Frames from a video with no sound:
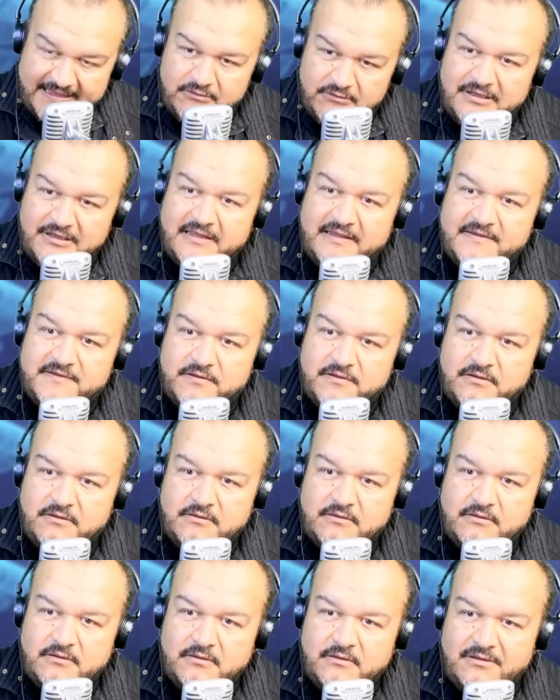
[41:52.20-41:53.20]
and it's
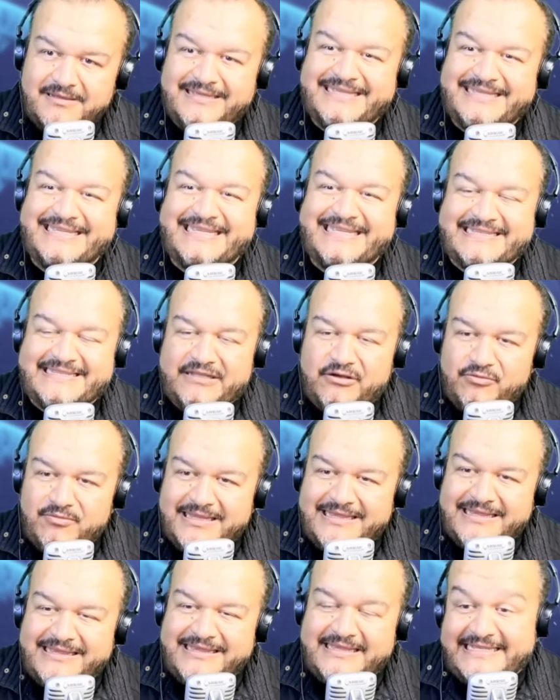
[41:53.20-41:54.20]
increasing, and the price
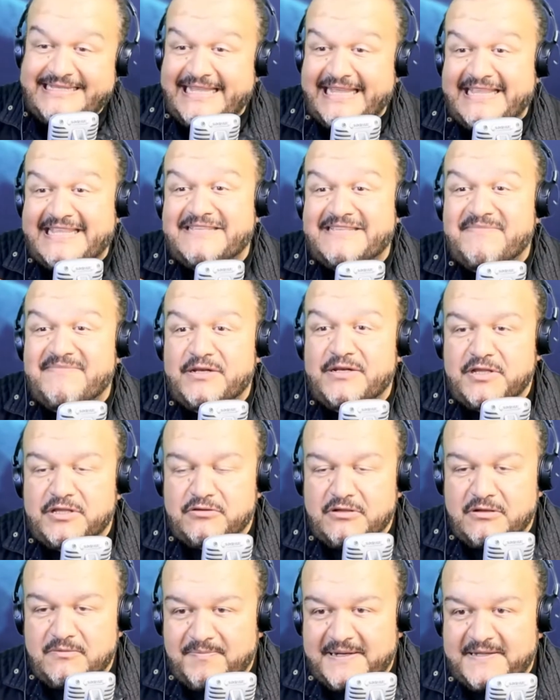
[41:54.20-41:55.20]
is going down.
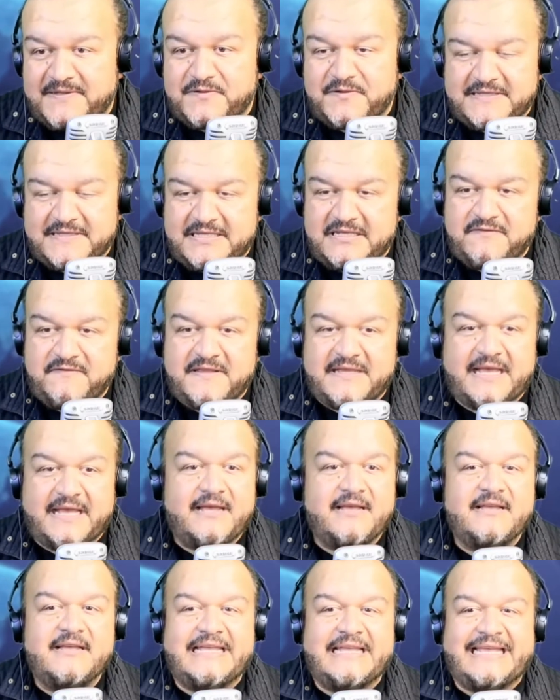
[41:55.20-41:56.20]
What does it mean to
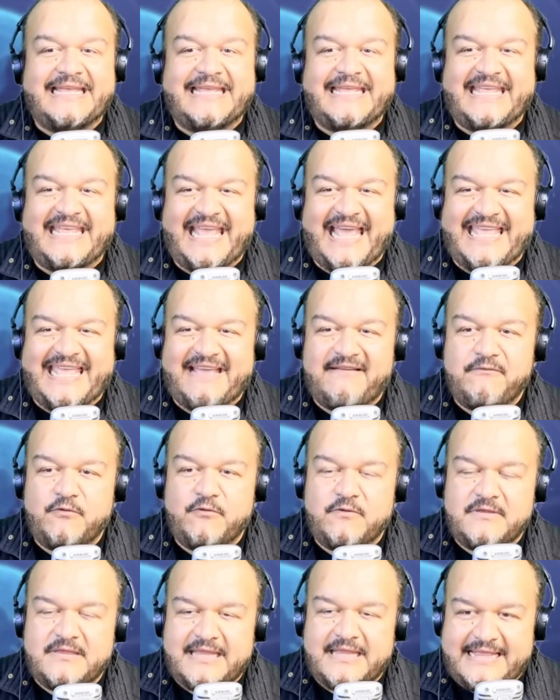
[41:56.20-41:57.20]
say there's
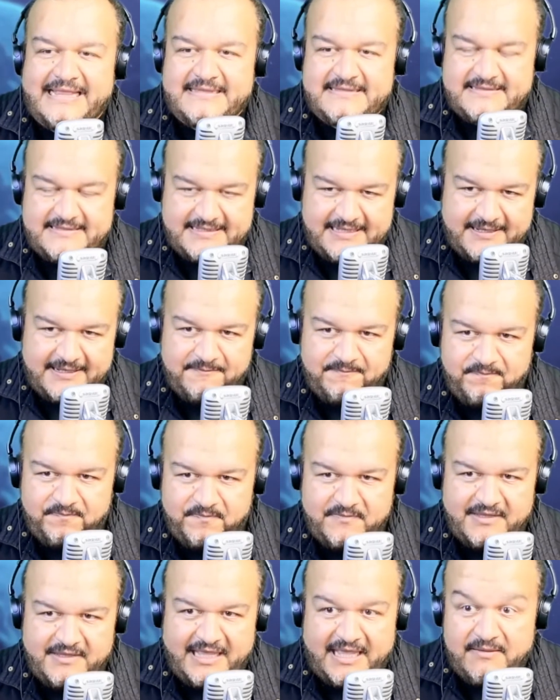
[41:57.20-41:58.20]
abundance, plenty arriving
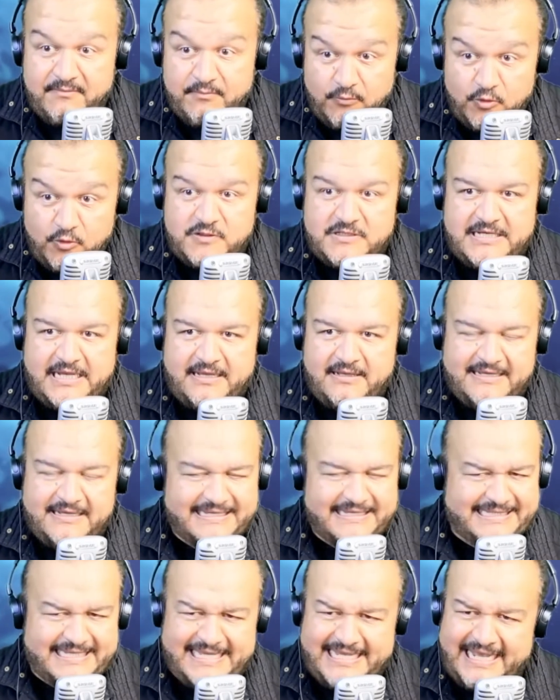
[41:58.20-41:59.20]
easily, when in
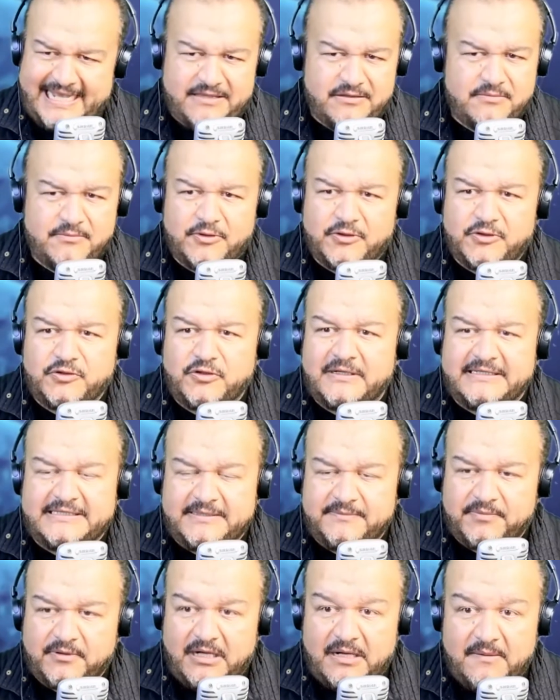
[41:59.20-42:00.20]
reality,
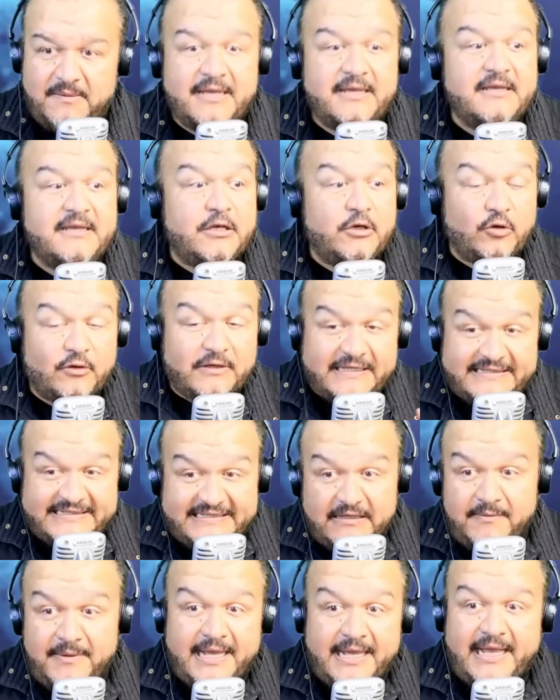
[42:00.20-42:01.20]
things have
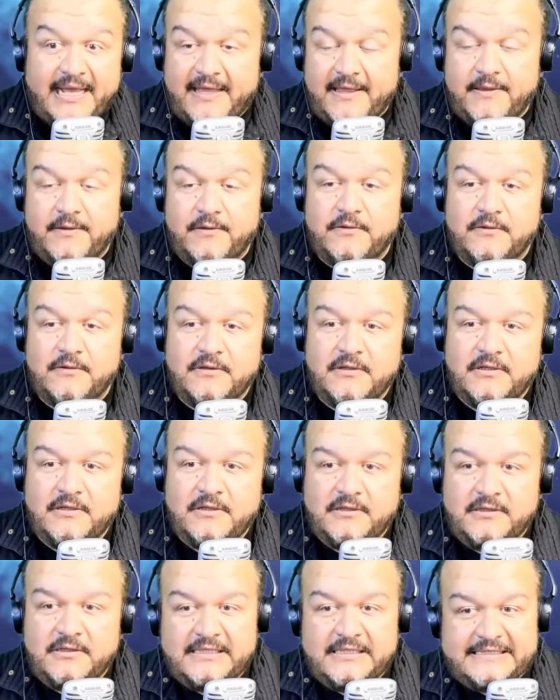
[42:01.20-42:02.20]
decreased?
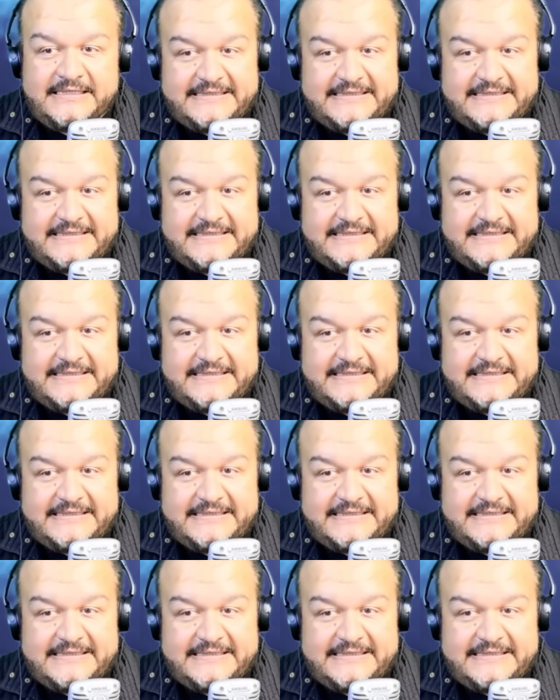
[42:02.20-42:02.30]
And I